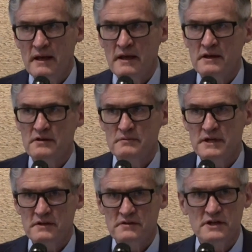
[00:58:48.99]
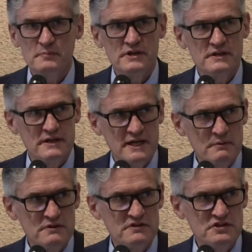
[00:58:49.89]
and radiotherapy in the
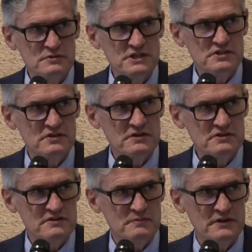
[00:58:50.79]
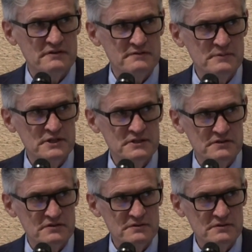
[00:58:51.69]
high-risk situations such as positive margins.